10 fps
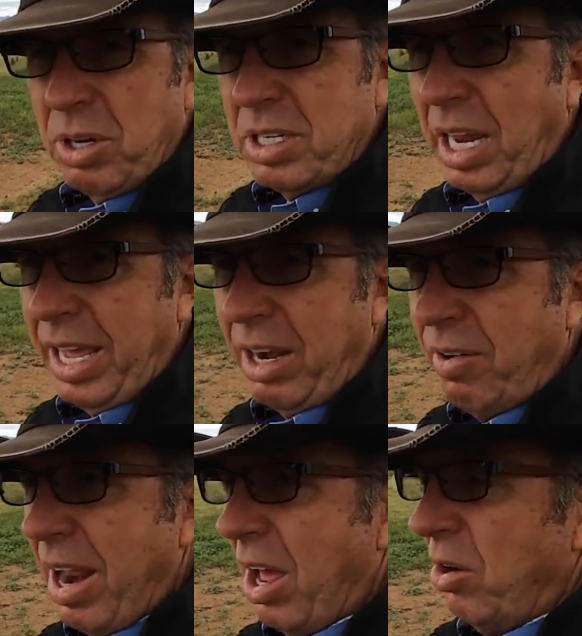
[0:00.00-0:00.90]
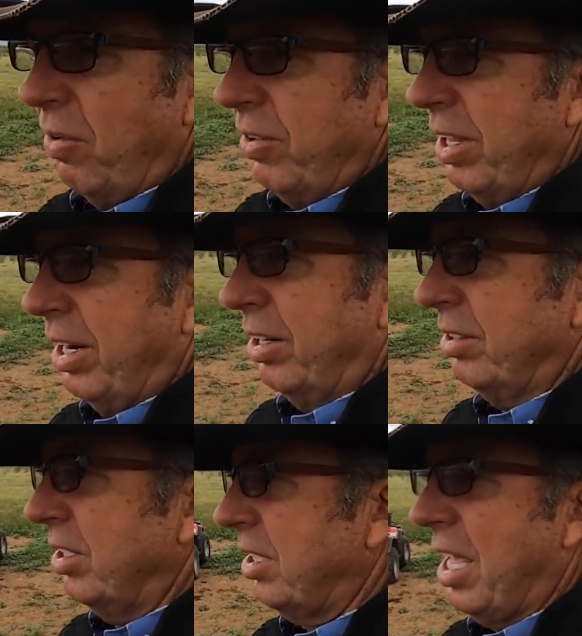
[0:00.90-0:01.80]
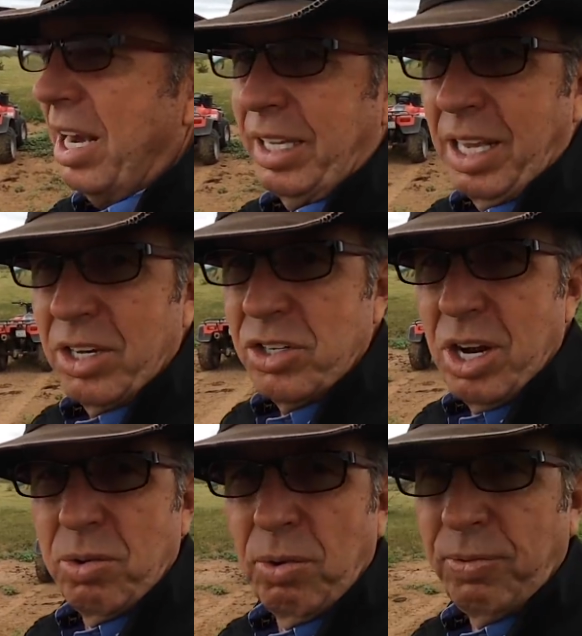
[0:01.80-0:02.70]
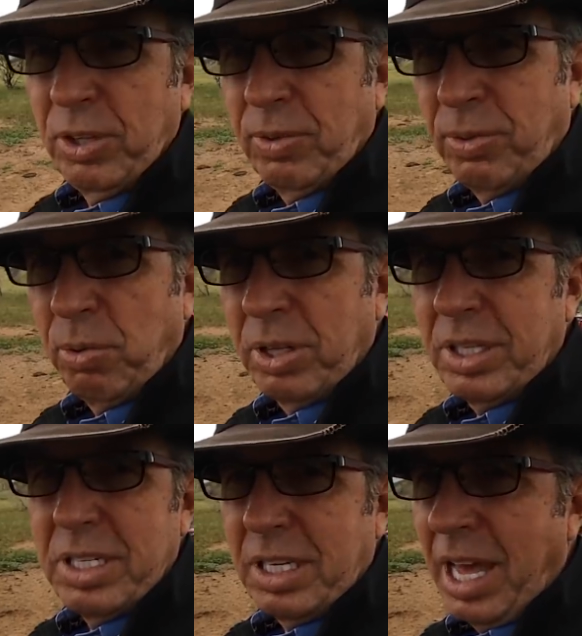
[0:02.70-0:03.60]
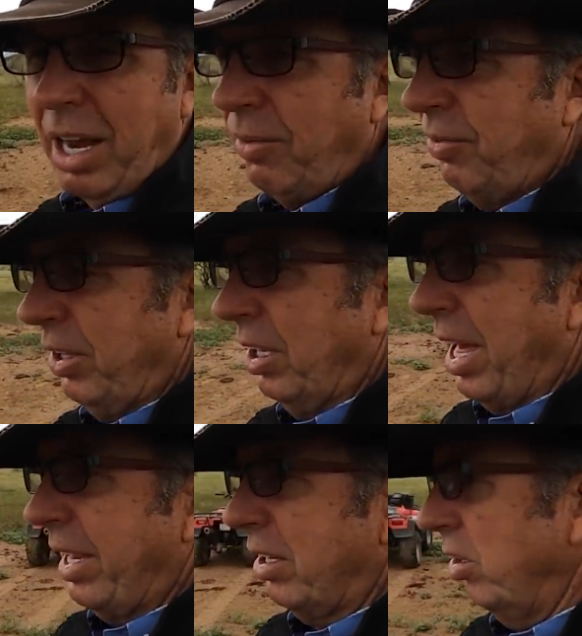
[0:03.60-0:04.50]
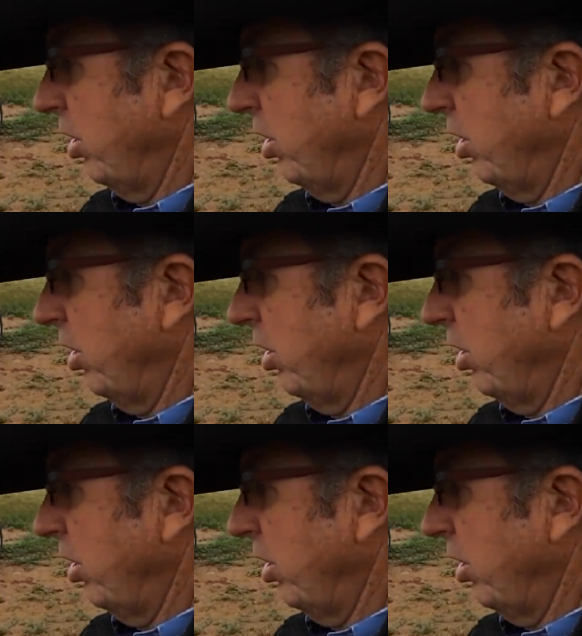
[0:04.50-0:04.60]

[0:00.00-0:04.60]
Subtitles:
what's laying around over there, and just kind of get a general feel for what these cattle feel like and